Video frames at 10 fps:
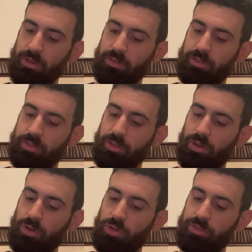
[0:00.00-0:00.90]

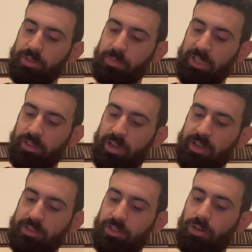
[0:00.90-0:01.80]
So the
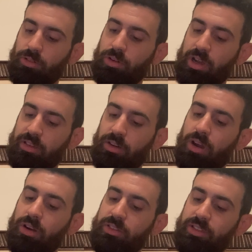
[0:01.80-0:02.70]
midline is a
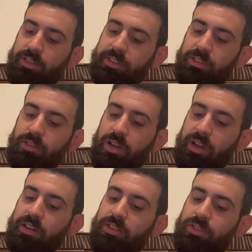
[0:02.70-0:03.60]
horizontal
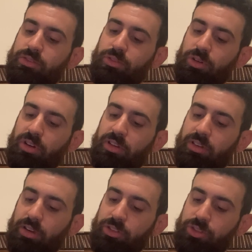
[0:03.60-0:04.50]
line
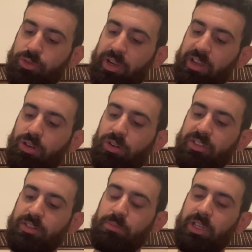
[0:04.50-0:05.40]
drawn straight
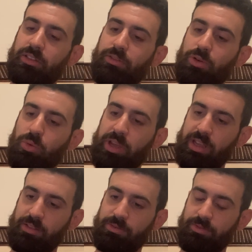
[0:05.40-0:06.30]
across the middle of a
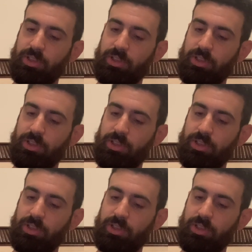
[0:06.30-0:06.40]
wave.